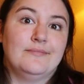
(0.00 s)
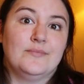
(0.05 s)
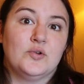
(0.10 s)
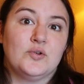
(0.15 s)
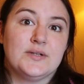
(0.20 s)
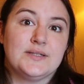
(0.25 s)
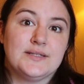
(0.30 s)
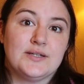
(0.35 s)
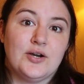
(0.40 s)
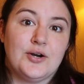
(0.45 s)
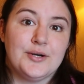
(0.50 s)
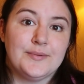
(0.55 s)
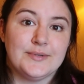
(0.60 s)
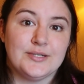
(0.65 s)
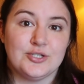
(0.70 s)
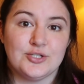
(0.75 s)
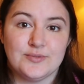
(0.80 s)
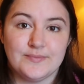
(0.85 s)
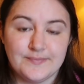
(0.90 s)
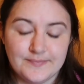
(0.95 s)
Or is it
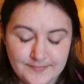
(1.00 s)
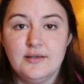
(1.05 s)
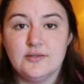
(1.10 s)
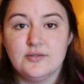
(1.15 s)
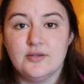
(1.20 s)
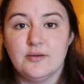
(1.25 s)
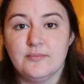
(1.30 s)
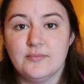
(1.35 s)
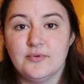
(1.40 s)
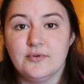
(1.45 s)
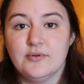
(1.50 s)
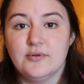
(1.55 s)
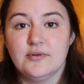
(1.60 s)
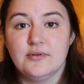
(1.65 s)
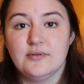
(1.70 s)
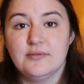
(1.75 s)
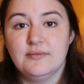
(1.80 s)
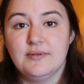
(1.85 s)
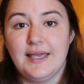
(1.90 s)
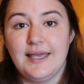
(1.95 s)
garbage?
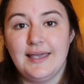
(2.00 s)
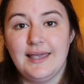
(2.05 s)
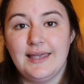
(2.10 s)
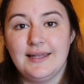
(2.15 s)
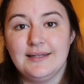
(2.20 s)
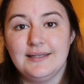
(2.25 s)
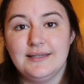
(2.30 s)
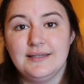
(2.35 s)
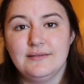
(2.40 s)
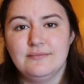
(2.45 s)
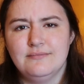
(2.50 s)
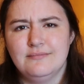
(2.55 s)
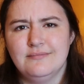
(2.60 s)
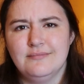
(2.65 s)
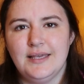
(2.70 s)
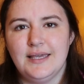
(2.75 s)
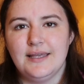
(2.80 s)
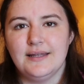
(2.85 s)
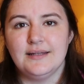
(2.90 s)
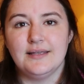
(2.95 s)
Number 80,
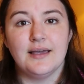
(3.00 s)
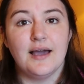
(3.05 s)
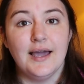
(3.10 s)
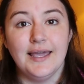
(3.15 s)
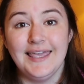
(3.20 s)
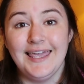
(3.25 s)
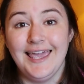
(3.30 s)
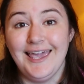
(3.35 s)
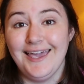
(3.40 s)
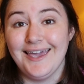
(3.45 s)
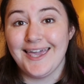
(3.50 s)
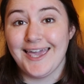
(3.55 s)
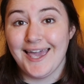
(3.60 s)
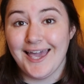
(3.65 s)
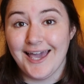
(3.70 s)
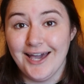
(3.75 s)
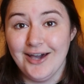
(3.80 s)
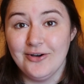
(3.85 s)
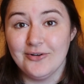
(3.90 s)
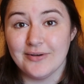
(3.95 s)
I can't
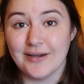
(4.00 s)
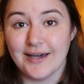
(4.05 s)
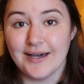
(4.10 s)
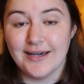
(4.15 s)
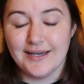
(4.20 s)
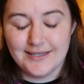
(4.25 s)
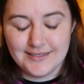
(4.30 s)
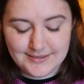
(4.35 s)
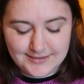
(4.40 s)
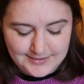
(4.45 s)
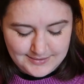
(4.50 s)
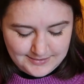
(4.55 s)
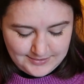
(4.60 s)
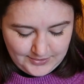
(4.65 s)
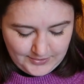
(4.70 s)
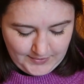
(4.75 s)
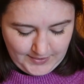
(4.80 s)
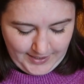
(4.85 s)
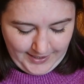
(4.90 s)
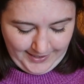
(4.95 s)
count, guys.
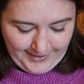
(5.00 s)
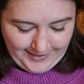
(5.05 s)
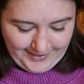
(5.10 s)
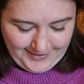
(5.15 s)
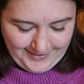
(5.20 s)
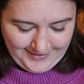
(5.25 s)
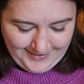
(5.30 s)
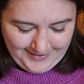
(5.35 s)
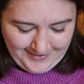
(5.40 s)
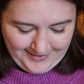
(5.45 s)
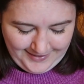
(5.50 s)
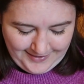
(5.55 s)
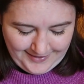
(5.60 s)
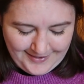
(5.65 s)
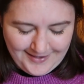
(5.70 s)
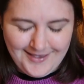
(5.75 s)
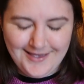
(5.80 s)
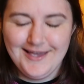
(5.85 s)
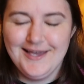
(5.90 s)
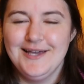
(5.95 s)
Okay.
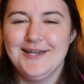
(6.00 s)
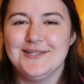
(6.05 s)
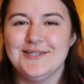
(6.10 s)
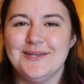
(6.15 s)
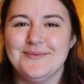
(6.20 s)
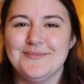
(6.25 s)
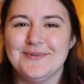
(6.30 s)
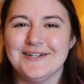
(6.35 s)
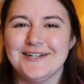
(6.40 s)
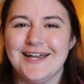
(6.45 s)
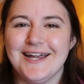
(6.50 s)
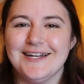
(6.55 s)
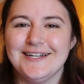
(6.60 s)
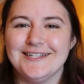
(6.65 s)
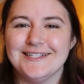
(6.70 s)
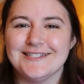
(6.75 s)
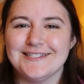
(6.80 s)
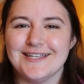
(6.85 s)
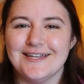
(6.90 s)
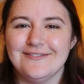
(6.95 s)
Number
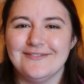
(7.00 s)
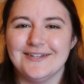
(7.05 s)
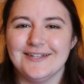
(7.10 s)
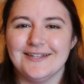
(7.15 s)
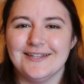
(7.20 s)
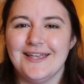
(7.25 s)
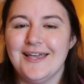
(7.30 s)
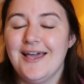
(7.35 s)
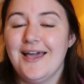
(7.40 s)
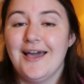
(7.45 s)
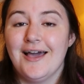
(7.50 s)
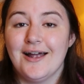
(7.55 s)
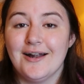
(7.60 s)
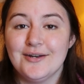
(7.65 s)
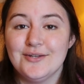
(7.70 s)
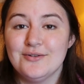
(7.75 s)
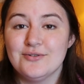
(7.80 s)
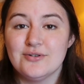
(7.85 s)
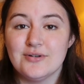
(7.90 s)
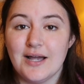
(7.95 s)
97, how
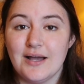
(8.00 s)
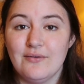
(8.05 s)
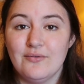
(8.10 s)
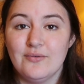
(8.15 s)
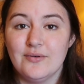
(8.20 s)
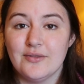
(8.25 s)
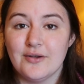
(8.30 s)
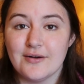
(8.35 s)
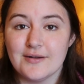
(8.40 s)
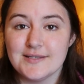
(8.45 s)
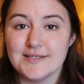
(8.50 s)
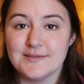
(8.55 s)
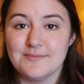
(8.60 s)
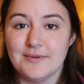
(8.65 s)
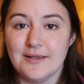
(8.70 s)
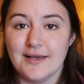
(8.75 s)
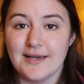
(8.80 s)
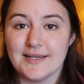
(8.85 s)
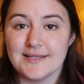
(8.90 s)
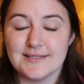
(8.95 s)
do you travel with art
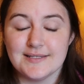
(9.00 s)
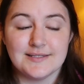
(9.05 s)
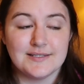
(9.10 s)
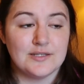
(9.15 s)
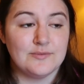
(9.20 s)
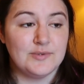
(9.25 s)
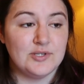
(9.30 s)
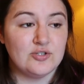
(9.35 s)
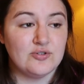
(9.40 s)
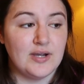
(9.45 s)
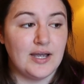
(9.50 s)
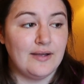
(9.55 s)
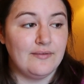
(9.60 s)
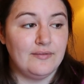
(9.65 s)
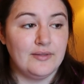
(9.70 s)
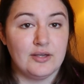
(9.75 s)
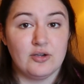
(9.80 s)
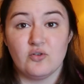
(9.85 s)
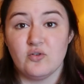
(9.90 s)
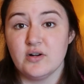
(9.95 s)
supplies? This could be
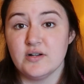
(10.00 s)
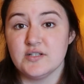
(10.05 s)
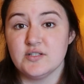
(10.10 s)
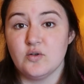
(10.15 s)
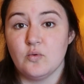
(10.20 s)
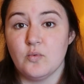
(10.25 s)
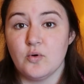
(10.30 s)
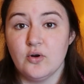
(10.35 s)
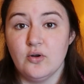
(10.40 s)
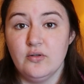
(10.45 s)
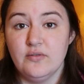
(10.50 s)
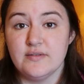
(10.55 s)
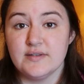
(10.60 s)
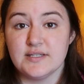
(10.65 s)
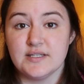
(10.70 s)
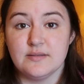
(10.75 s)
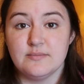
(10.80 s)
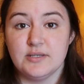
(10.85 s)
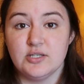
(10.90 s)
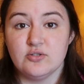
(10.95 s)
traveling across the world. This
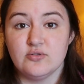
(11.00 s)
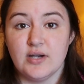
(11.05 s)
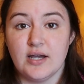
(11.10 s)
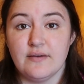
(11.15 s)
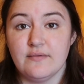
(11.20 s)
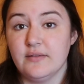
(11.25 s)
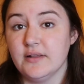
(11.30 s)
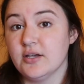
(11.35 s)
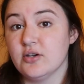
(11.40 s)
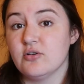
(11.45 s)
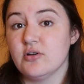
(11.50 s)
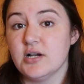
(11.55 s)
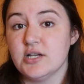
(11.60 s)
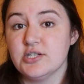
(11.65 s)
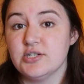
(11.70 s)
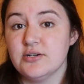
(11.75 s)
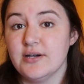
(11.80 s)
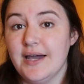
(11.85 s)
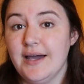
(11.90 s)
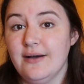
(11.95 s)
could be traveling
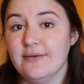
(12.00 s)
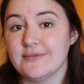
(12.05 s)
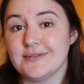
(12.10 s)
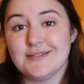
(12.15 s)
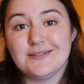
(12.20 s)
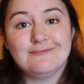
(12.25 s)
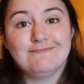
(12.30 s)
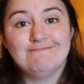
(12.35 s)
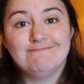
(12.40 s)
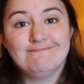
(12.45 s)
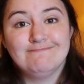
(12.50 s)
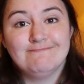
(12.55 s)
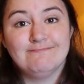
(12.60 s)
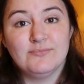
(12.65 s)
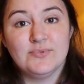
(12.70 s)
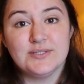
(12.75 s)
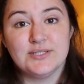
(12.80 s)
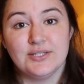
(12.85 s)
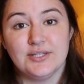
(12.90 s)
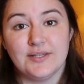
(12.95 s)
across your house.
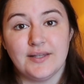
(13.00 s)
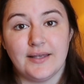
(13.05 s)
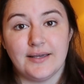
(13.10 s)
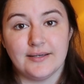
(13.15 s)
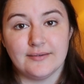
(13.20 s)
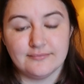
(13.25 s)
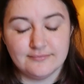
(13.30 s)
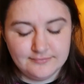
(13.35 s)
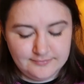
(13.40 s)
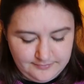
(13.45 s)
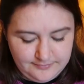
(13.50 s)
What does it look like?